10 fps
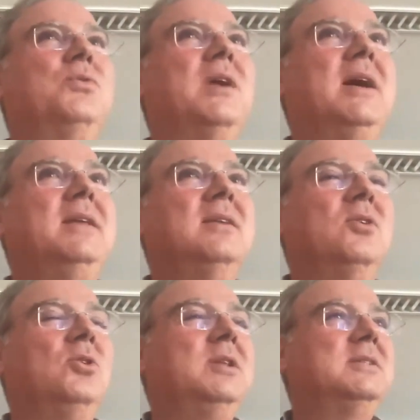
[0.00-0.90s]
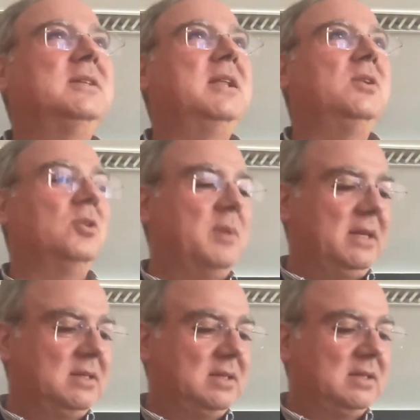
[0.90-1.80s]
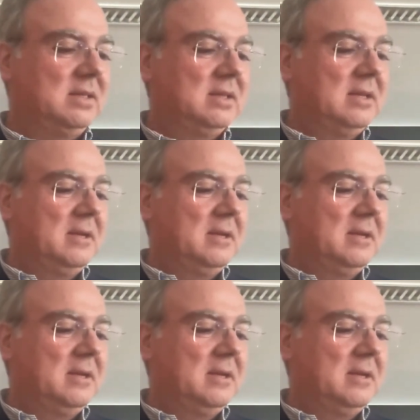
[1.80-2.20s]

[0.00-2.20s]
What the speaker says: to find all this legal basis.